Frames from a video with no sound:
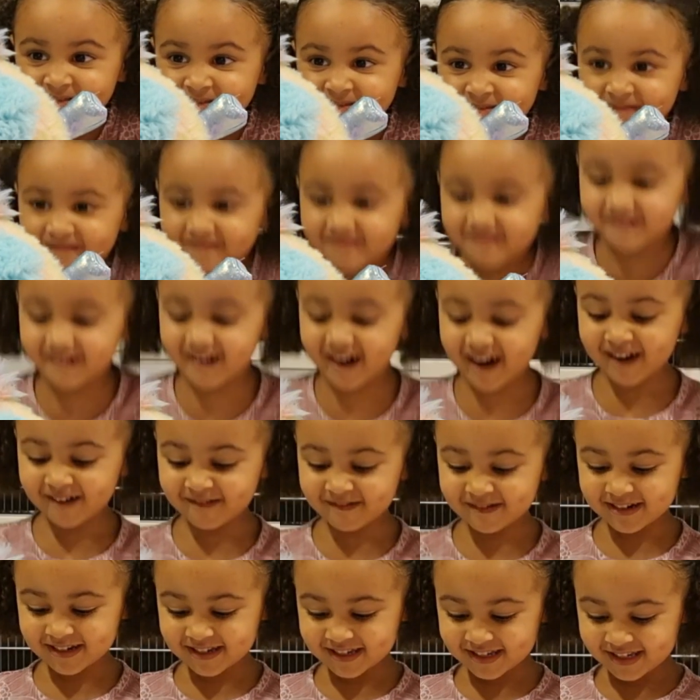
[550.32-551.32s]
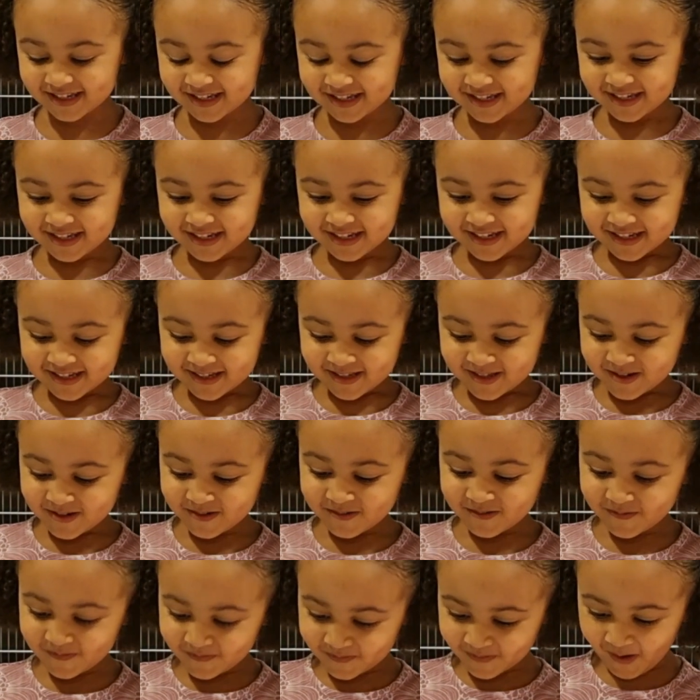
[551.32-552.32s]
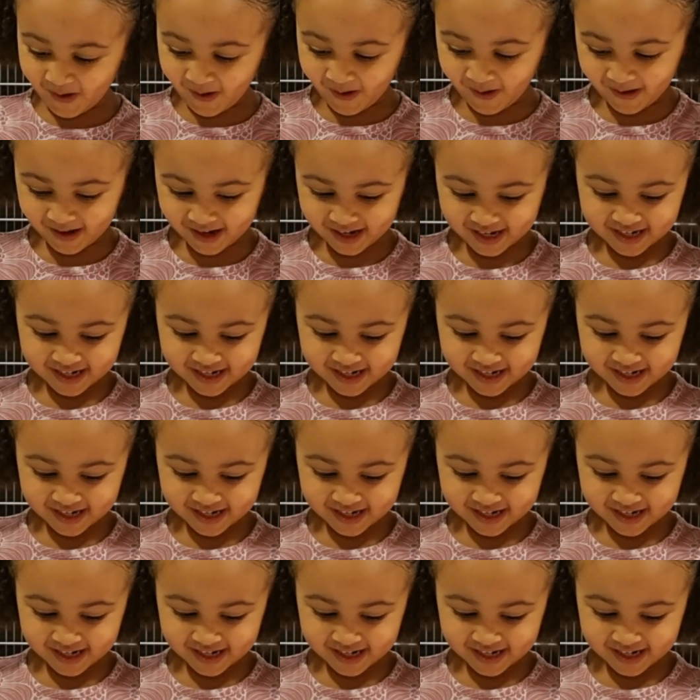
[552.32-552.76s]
Why would I be fun?